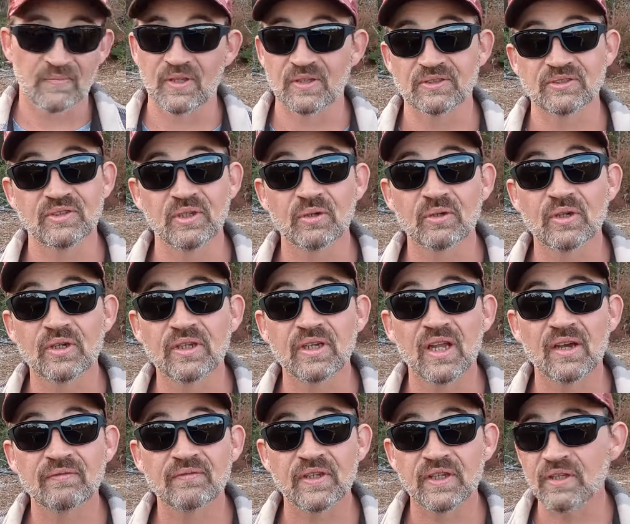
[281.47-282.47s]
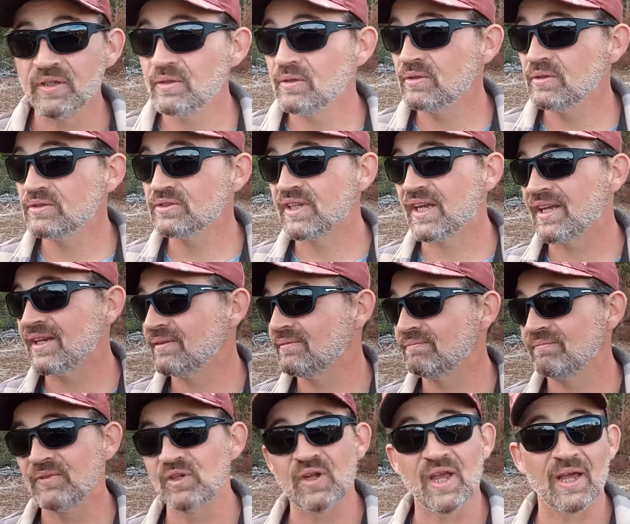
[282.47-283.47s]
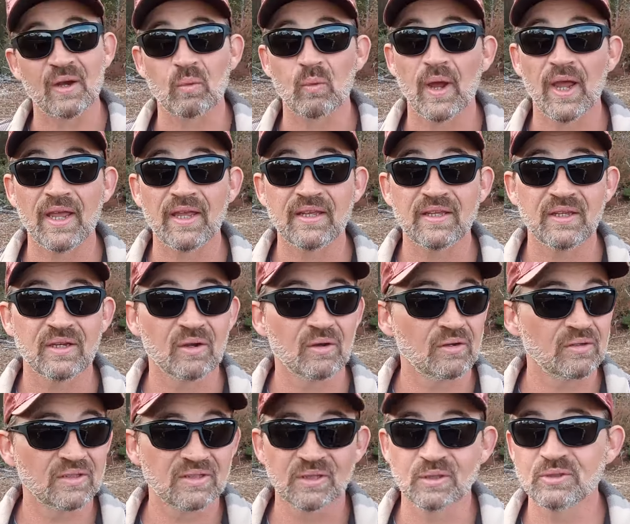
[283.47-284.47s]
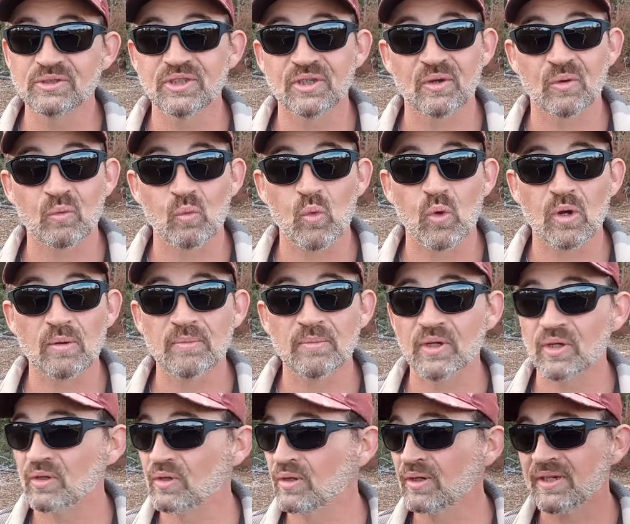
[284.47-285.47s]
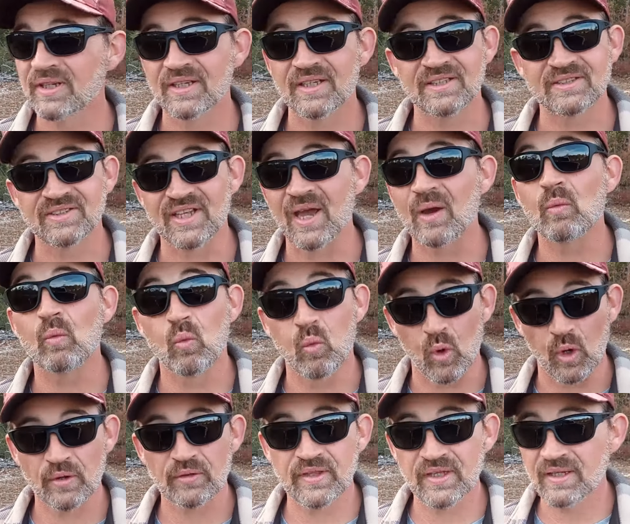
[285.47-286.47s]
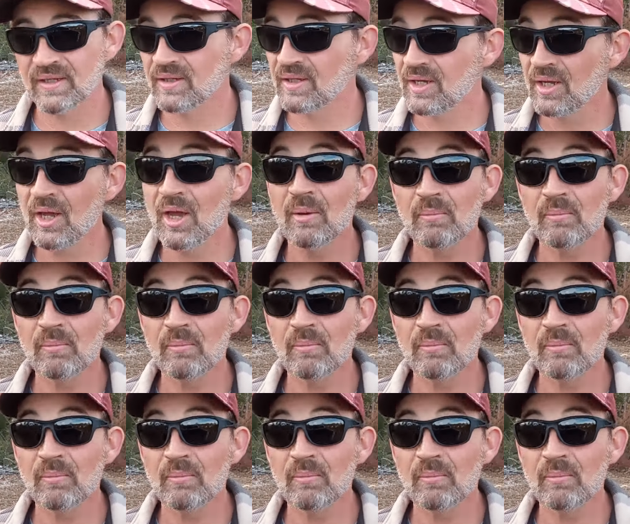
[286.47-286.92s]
They're still good enough to use, and you got away, you know, losing a worm and a hook. Is that worth it?